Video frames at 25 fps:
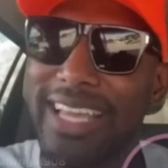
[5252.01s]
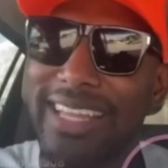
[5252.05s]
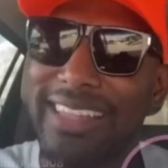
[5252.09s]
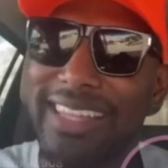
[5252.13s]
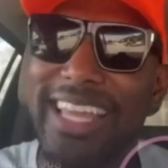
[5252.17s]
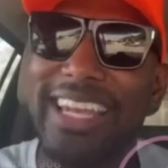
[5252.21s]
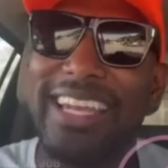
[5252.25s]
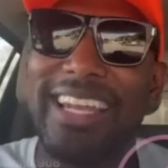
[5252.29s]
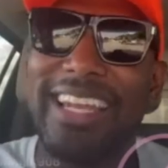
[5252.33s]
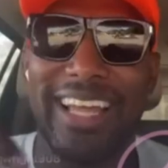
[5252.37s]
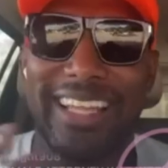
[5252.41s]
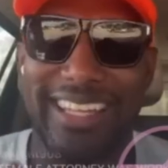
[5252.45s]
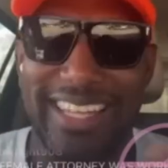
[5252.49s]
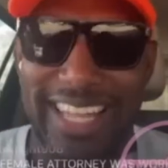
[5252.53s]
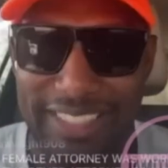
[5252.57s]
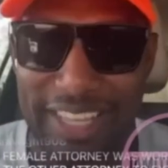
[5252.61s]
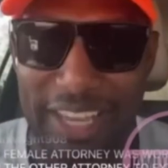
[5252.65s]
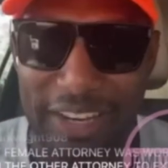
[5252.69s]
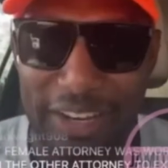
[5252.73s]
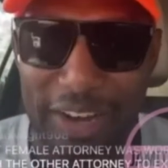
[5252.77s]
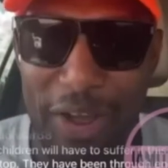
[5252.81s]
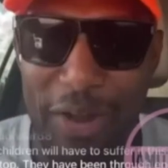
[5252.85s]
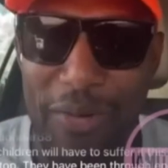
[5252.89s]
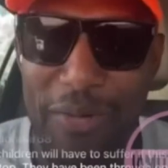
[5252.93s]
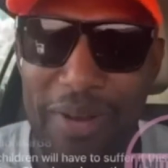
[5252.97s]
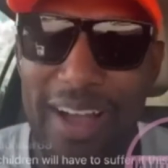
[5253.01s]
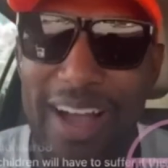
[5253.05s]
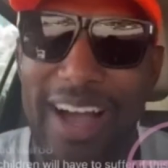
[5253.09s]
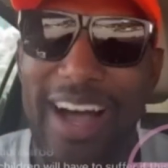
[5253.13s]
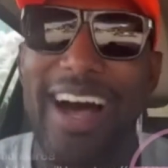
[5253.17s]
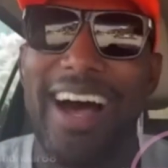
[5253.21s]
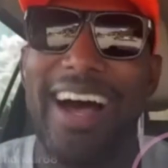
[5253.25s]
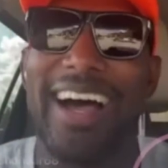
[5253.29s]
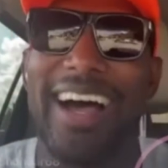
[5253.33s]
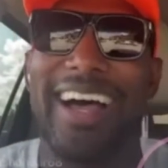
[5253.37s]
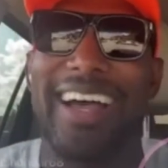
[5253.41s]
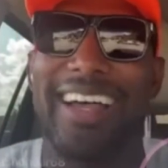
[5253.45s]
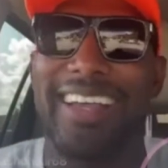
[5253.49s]
and then next thing you know,
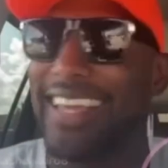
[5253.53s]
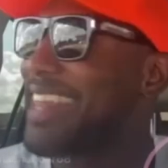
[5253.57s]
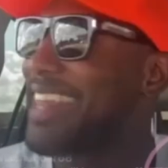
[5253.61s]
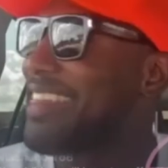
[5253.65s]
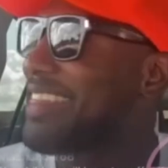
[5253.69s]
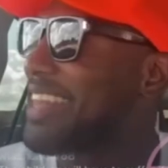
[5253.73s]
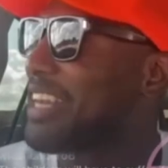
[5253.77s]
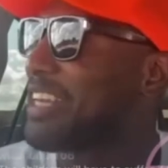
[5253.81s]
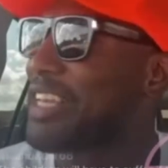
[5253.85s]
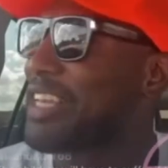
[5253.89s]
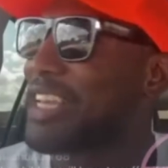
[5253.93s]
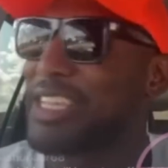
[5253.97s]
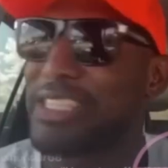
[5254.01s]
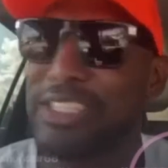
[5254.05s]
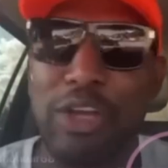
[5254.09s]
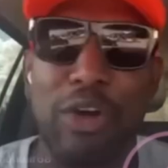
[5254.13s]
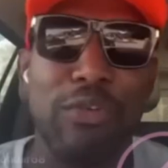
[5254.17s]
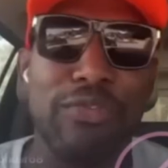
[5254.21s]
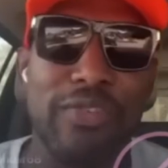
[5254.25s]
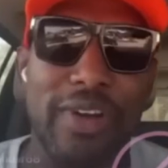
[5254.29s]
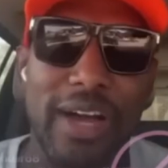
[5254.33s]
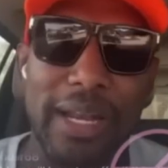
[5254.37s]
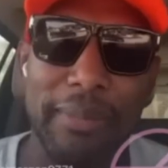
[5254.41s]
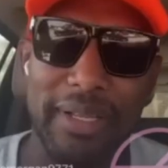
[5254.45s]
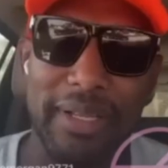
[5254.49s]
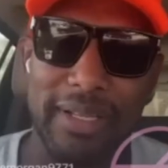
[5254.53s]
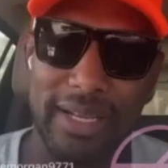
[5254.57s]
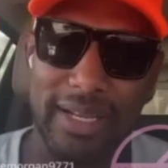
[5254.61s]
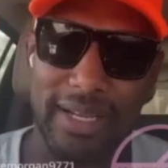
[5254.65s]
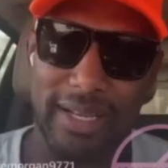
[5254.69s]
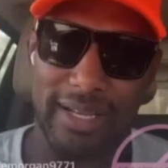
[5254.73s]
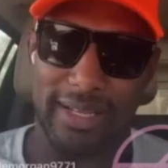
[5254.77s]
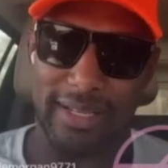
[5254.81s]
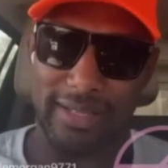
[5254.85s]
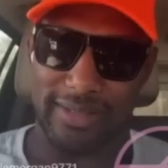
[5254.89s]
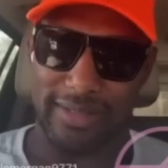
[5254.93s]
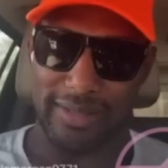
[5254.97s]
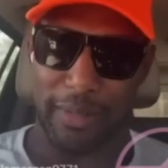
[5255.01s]
and then it's so funny
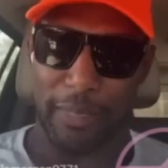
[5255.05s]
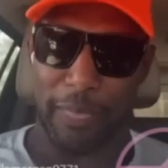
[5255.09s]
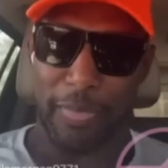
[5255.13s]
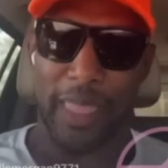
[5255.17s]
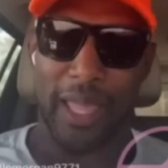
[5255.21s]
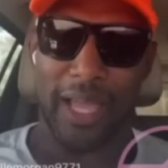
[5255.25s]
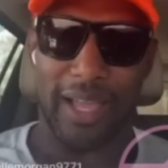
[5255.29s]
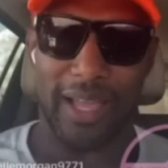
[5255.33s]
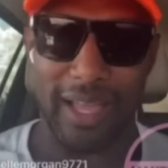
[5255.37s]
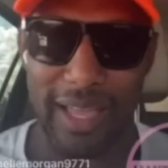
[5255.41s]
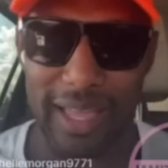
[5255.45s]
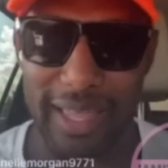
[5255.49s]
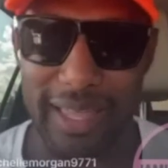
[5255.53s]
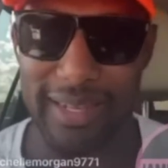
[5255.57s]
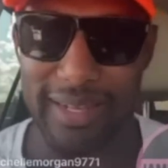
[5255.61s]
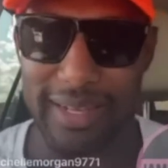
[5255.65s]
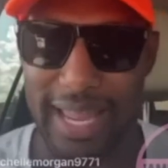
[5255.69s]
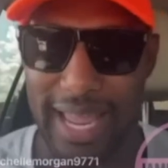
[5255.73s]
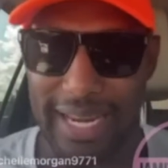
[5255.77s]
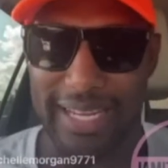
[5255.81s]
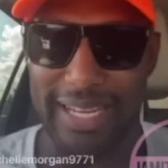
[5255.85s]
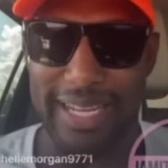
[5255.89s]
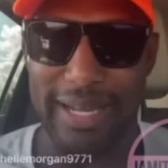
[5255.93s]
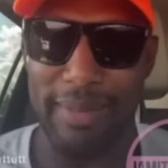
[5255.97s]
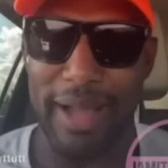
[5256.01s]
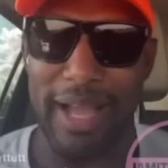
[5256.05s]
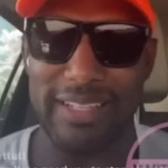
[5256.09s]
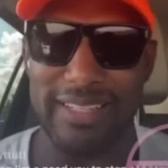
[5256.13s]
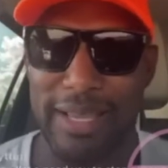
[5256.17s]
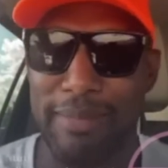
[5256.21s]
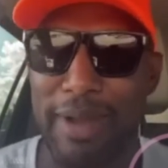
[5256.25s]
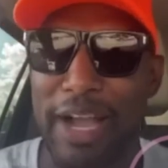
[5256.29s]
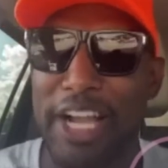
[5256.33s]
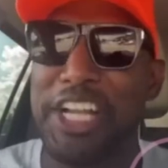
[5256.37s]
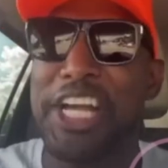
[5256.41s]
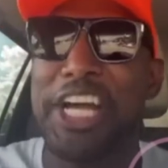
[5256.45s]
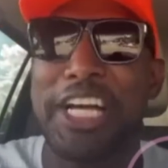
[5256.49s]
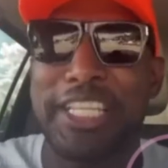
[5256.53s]
because, like, I'll
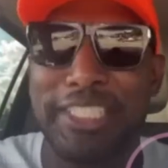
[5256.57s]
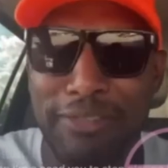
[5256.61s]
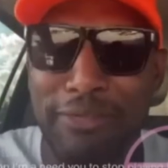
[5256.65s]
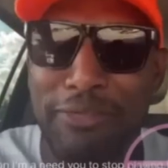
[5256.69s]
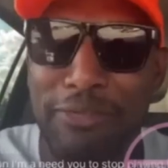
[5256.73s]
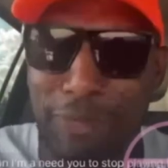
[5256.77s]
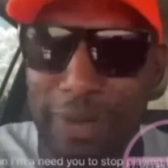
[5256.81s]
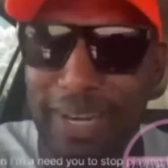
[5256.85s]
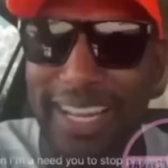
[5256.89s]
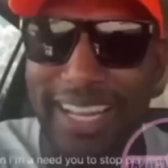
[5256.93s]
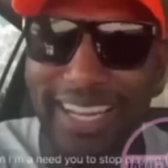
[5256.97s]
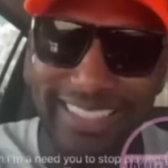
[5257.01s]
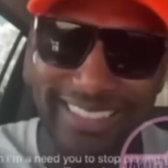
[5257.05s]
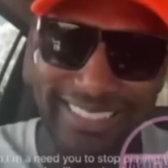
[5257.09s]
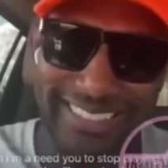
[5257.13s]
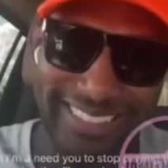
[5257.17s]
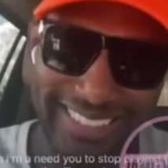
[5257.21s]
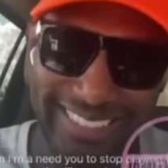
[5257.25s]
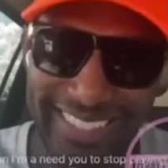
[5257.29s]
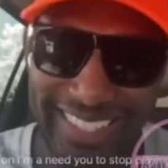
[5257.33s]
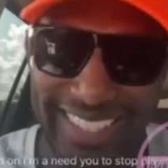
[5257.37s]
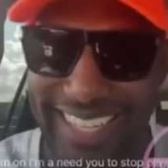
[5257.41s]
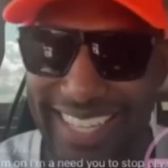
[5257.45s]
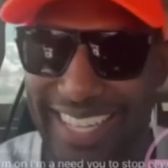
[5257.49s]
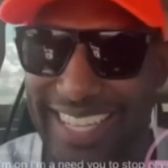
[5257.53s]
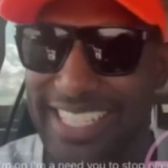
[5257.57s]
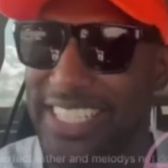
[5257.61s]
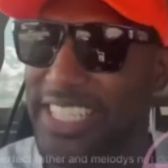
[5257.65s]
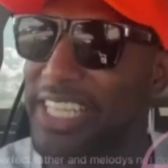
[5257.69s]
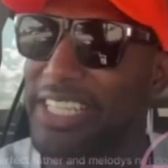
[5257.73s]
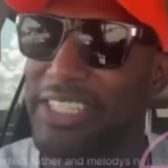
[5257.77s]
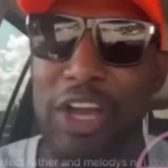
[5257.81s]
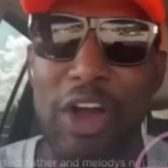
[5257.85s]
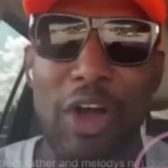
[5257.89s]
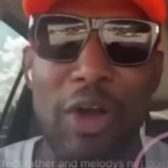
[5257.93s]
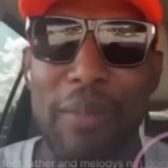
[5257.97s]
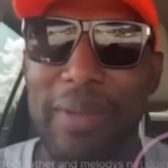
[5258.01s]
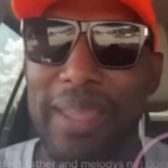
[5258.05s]
say my cousin friend,
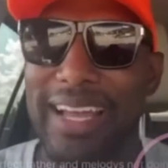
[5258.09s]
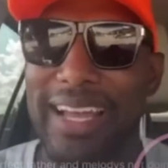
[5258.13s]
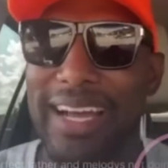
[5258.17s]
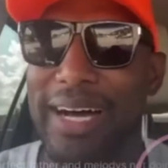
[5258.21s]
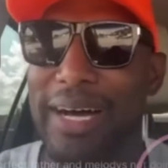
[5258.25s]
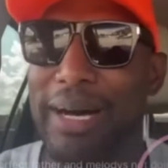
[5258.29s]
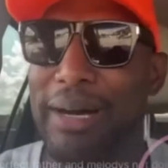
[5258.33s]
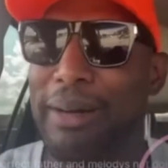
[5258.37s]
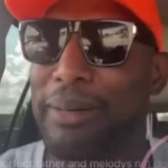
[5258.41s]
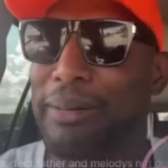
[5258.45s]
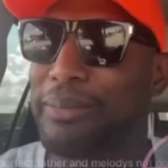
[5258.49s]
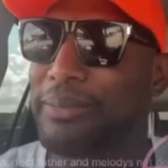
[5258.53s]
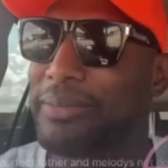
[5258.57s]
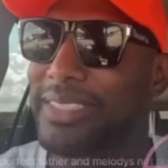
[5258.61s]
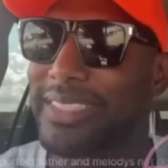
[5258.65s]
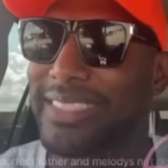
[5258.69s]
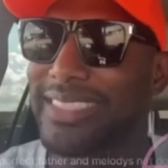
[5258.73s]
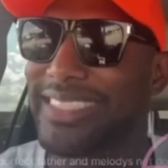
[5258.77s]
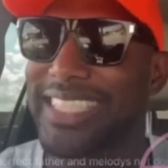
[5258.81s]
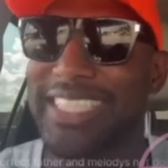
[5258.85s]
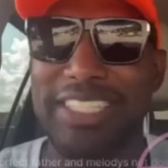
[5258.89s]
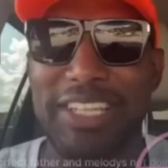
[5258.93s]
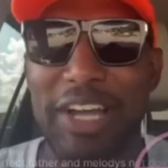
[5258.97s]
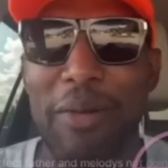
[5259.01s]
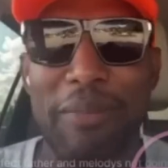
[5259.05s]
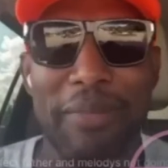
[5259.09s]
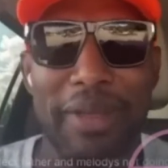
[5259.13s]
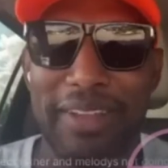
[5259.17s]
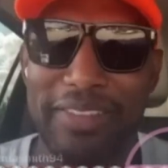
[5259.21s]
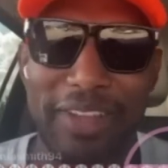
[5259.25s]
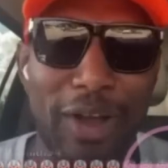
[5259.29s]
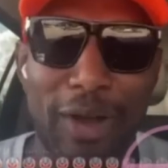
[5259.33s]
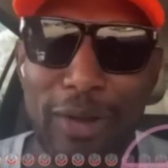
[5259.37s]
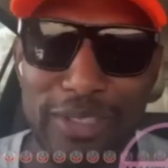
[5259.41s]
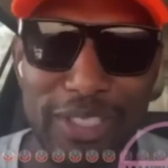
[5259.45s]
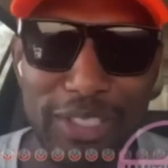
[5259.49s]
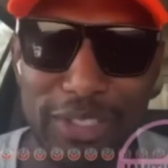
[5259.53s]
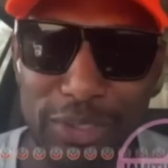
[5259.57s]
she told me
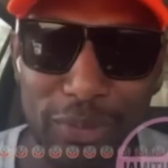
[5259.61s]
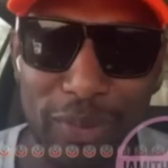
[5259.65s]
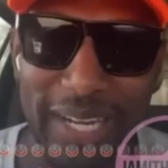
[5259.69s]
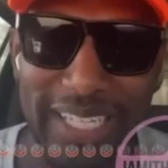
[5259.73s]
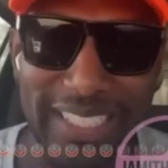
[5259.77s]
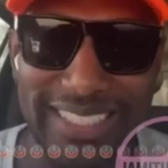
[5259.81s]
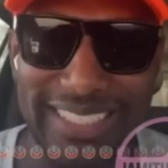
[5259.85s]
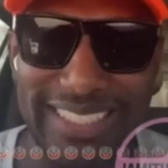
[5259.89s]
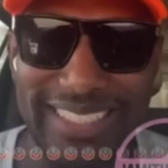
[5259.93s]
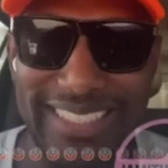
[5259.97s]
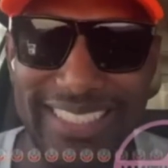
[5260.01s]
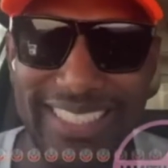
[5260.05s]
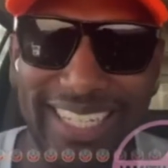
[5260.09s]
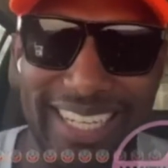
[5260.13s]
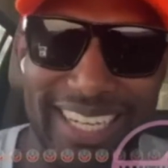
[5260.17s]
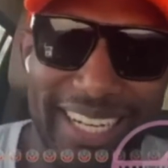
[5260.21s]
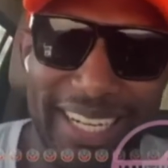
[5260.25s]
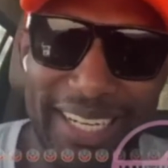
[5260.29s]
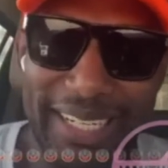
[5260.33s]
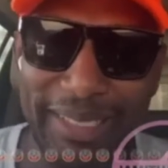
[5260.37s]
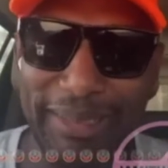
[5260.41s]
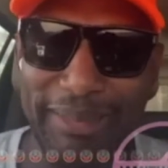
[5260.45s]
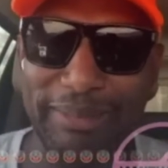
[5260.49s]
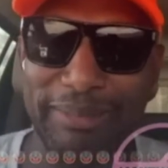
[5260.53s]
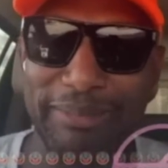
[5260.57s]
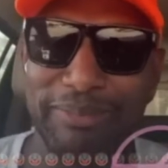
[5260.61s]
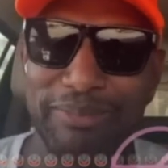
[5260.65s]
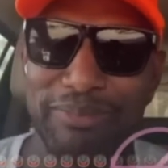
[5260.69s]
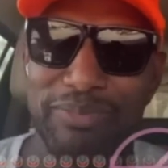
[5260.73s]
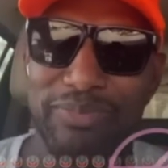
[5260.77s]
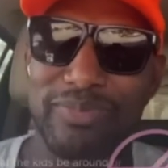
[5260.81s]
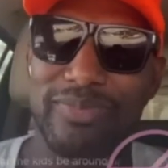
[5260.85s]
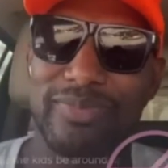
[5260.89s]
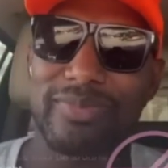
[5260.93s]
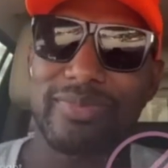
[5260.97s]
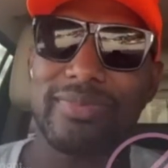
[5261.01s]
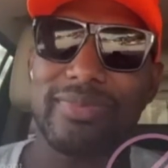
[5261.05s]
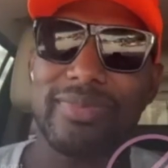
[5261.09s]
the whole situation
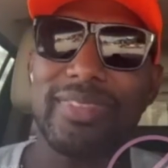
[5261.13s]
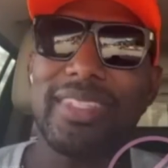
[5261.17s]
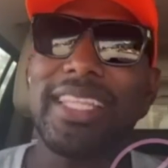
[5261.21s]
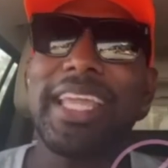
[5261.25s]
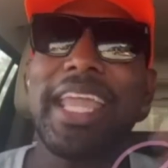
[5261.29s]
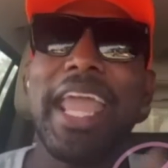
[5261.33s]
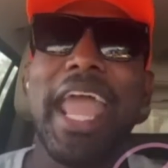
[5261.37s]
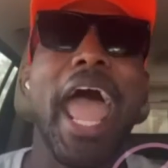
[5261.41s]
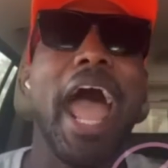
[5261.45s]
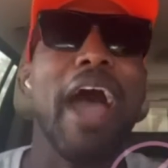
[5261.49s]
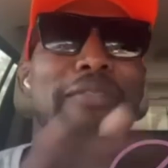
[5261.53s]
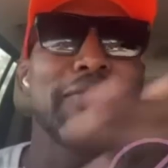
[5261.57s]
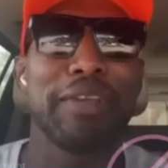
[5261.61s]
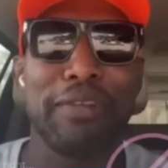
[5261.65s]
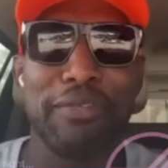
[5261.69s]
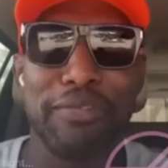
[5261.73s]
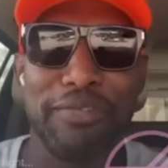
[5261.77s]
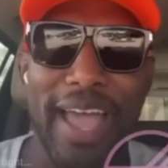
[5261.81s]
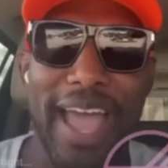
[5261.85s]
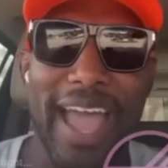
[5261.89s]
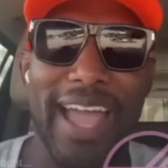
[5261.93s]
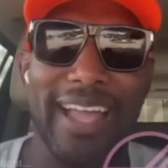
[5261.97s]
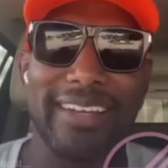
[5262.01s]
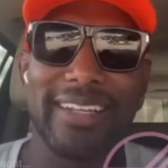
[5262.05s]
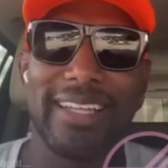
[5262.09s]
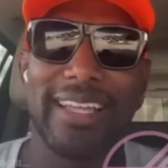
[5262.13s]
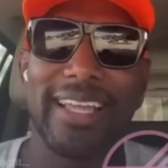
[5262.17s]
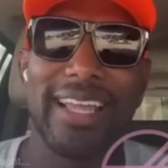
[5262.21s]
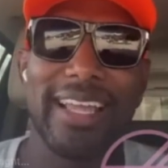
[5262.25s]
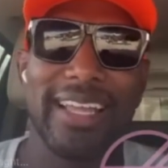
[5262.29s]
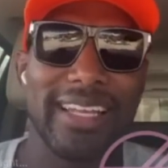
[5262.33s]
after the fact.